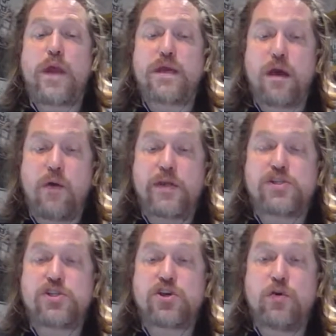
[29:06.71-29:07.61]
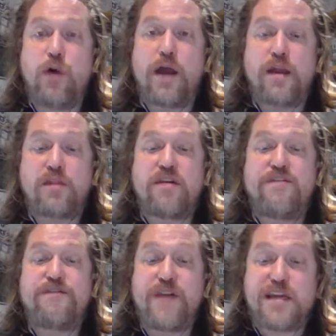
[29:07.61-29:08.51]
we're going to do
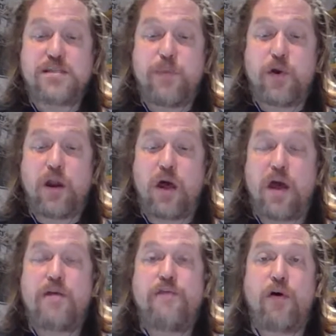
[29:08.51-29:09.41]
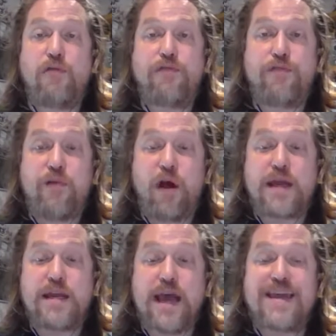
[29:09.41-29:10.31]
another Facebook Live on
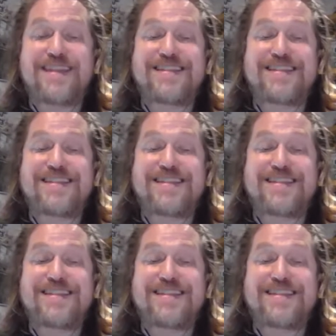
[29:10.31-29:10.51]
Friday,